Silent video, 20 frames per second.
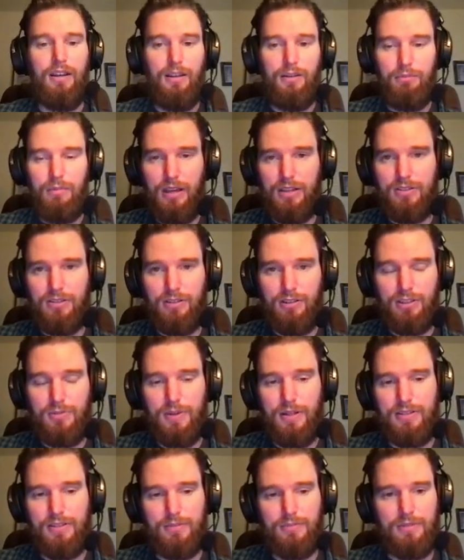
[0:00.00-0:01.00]
make sure you
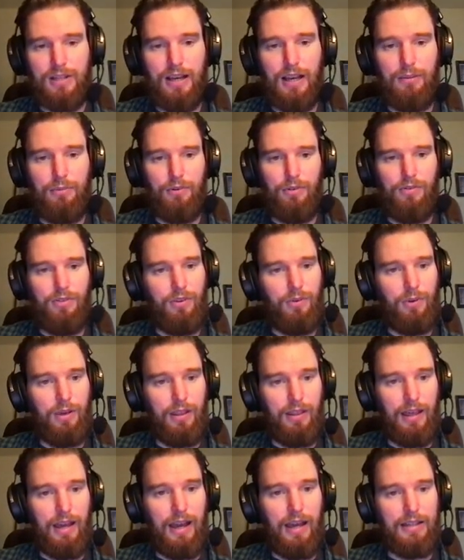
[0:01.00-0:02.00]
spend some time reviewing
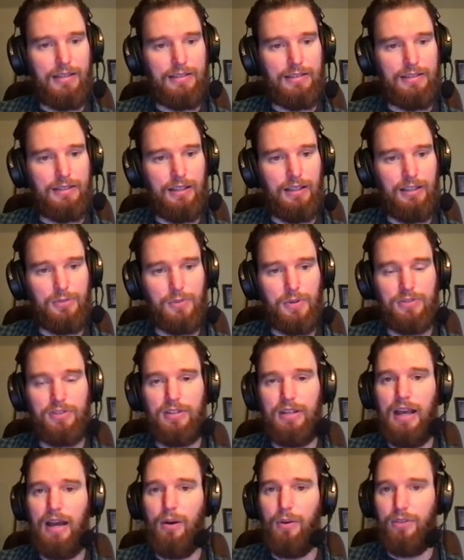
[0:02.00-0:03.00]
that, especially
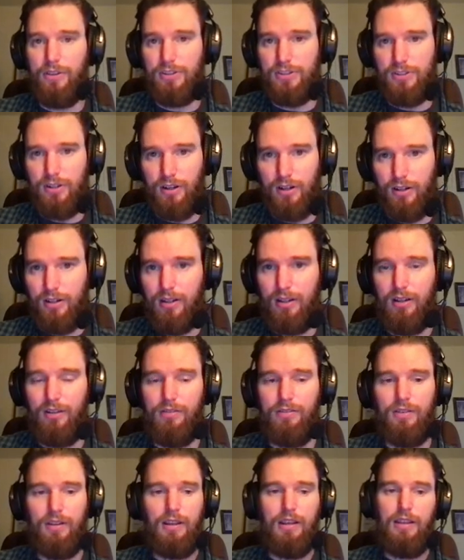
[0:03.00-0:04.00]
now at the start
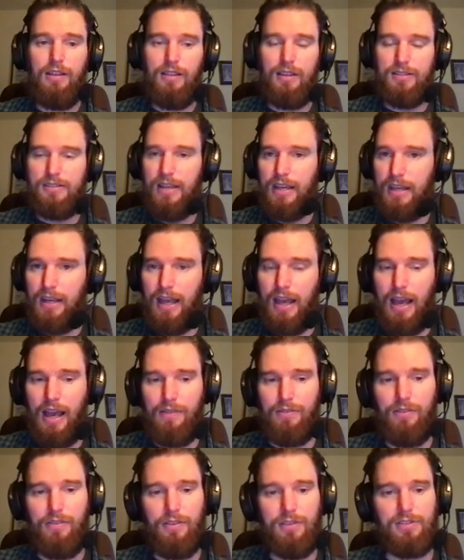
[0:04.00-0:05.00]
of the second
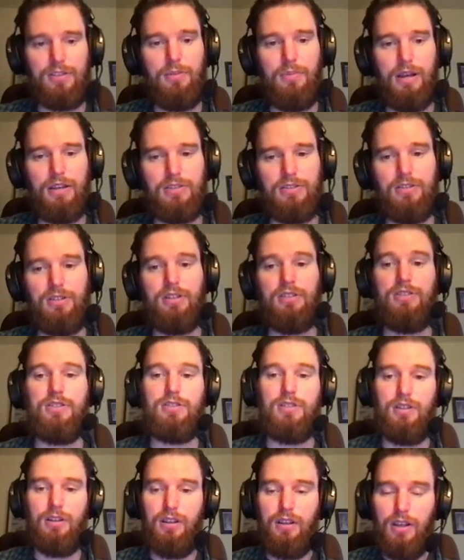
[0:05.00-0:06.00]
half of the semester, because it's
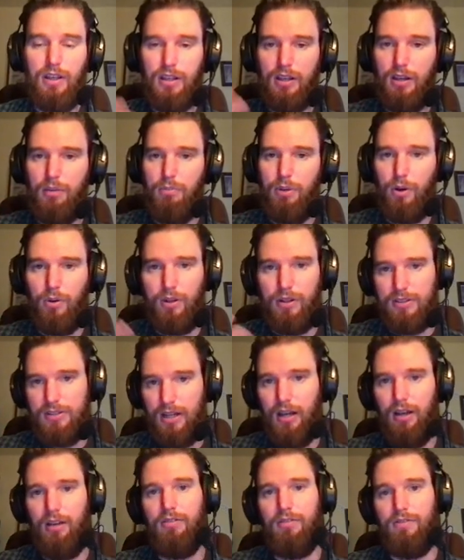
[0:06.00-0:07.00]
a component
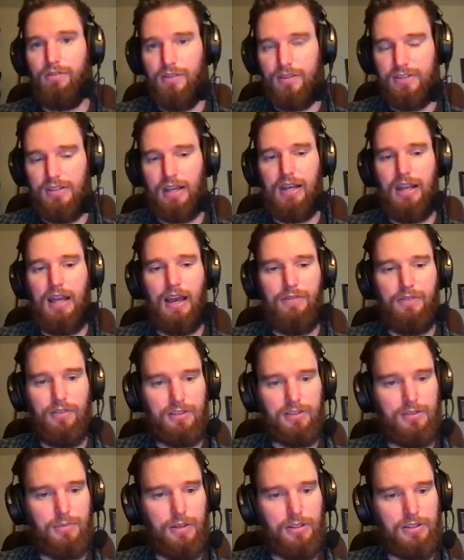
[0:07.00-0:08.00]
of the second half of the
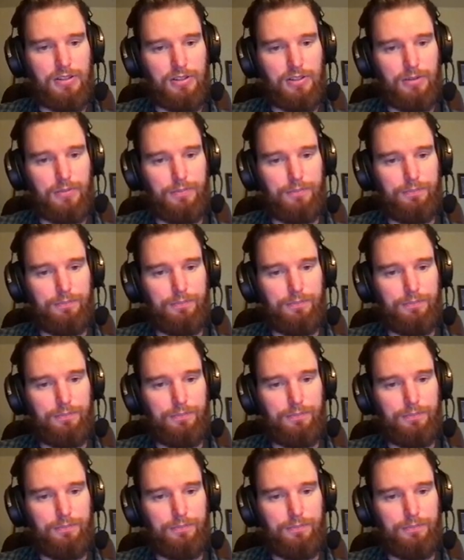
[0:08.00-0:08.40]
semester.